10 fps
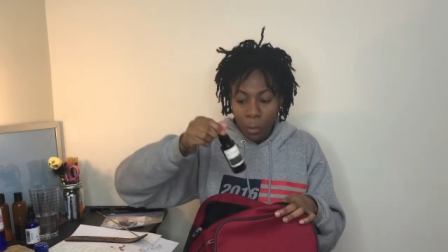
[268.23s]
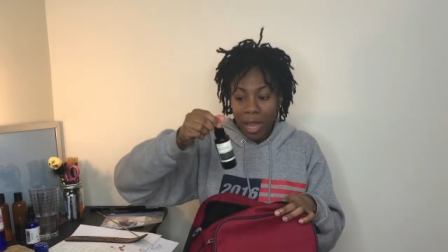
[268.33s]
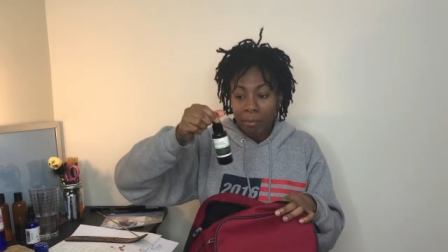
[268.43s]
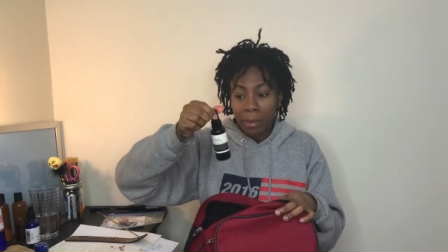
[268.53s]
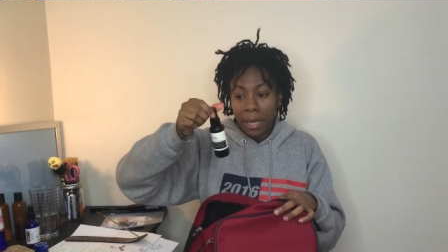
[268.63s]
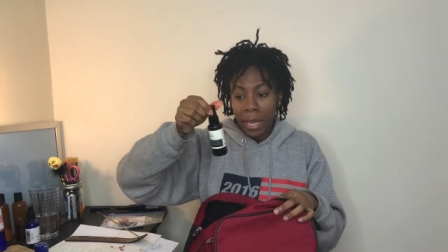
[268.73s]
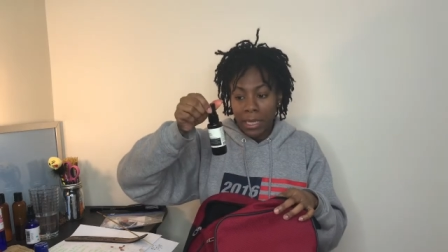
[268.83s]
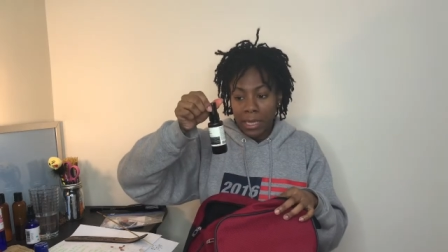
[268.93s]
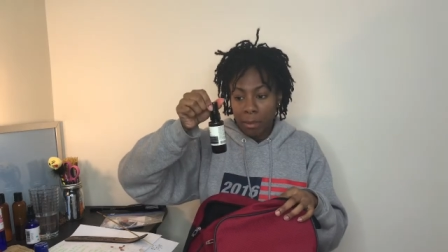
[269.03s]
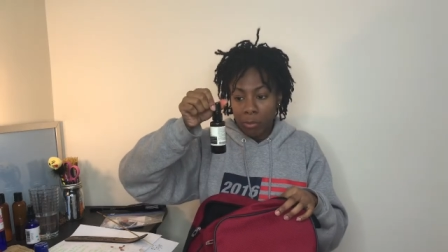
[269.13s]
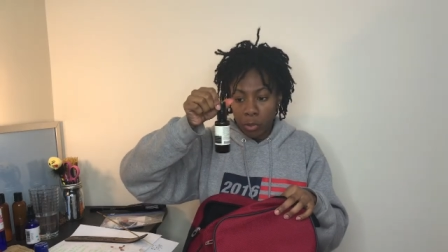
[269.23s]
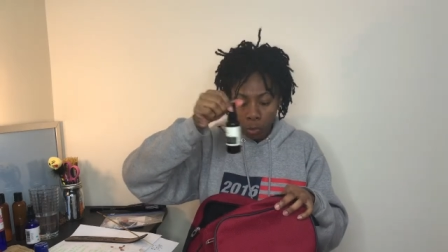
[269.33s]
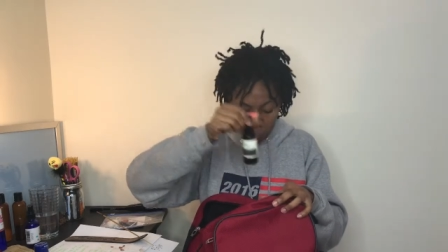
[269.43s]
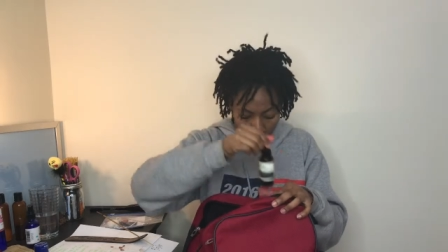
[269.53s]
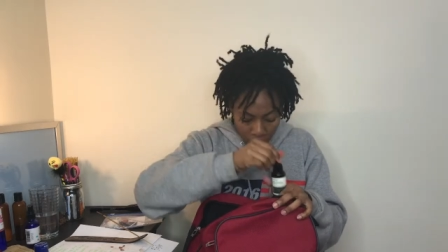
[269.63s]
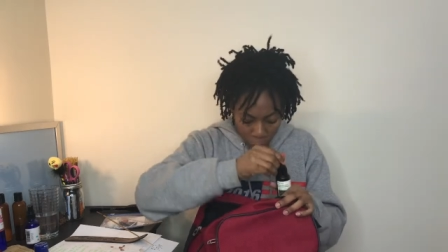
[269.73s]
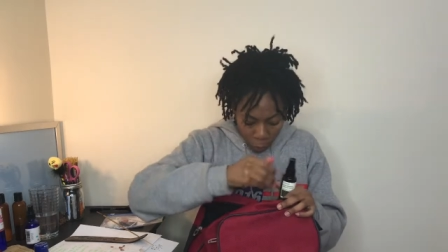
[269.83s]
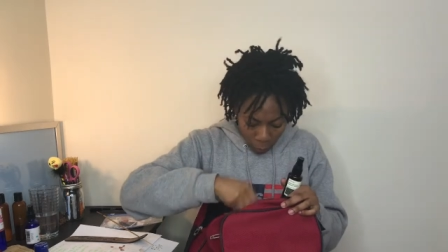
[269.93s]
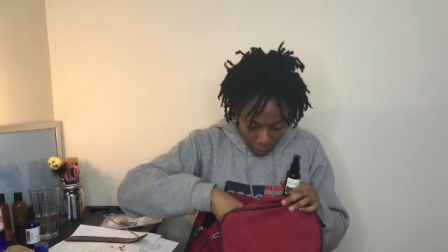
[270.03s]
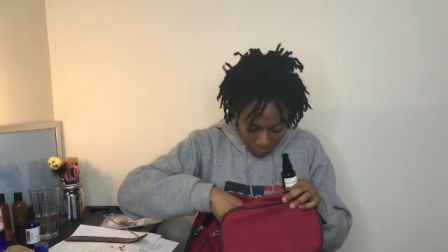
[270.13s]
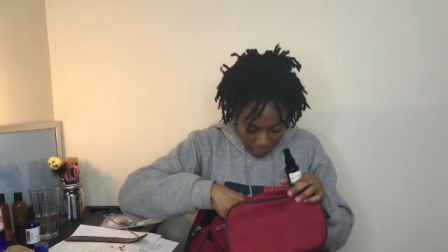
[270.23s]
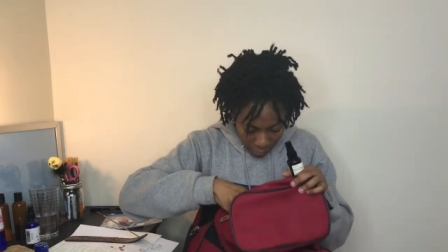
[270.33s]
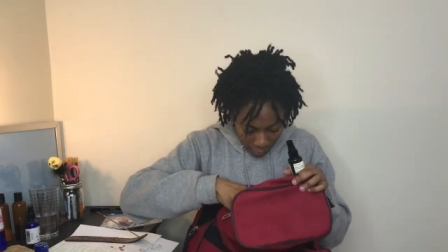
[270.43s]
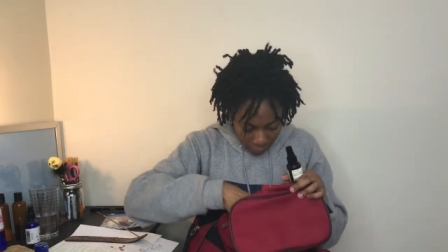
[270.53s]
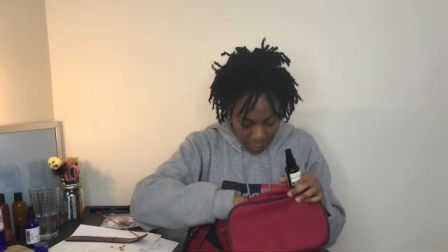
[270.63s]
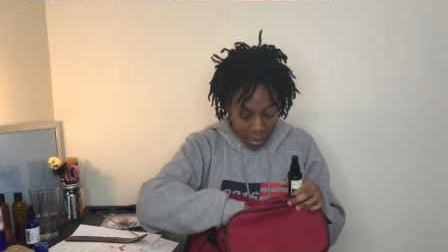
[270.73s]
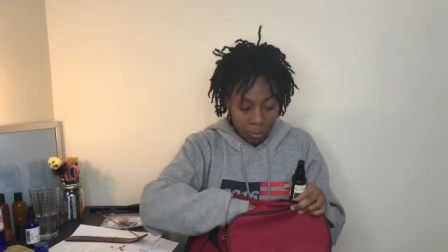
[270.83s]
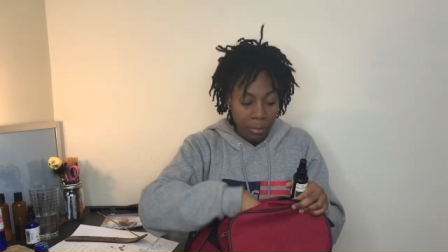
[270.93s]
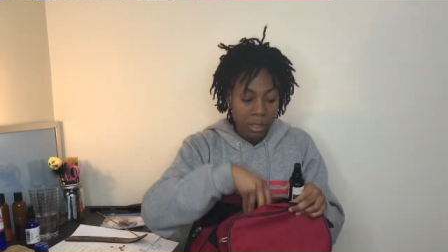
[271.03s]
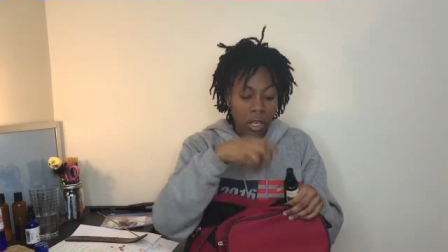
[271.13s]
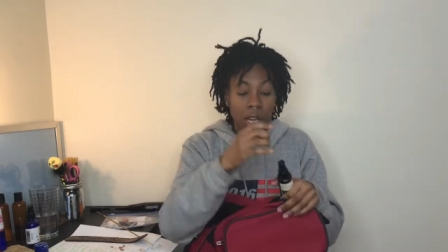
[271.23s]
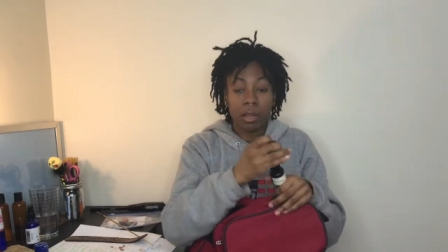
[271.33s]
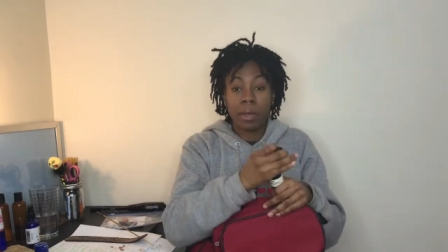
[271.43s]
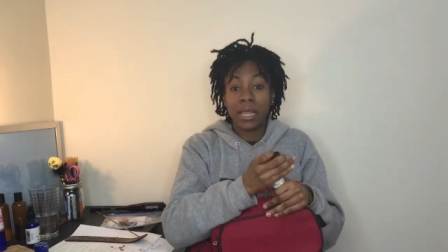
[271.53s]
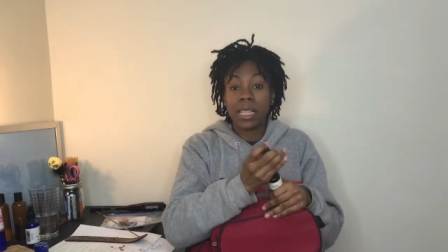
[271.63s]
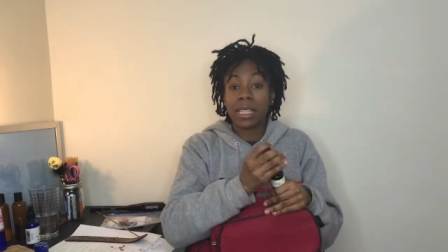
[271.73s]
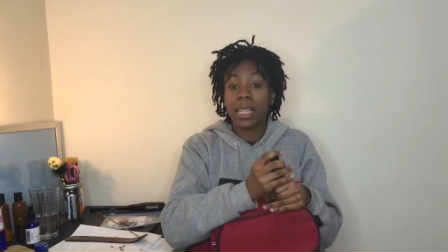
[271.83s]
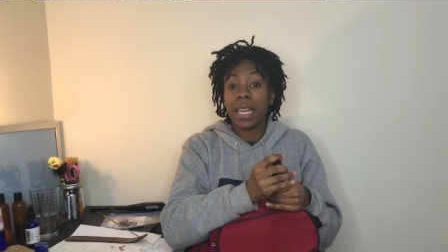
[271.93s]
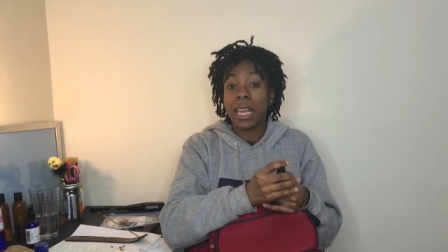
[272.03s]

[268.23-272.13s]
We have my Aesop deodorant. You guys have seen me talk about this